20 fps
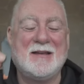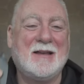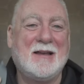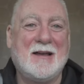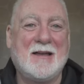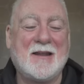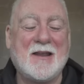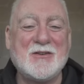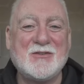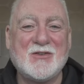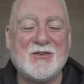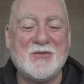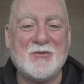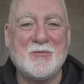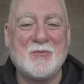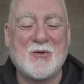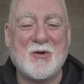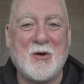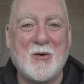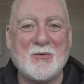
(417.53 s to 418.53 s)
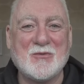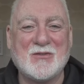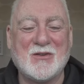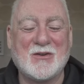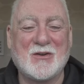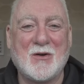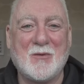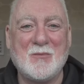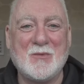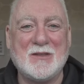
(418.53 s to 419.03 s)
original props
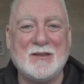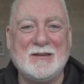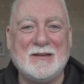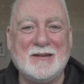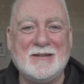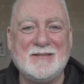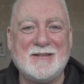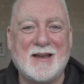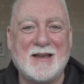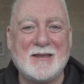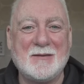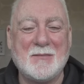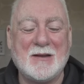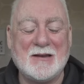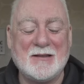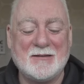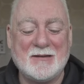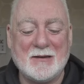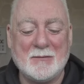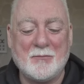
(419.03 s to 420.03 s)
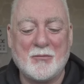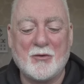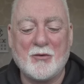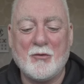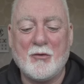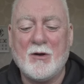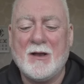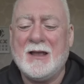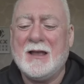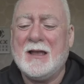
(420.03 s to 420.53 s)
that come with the D J I Mini three Pro.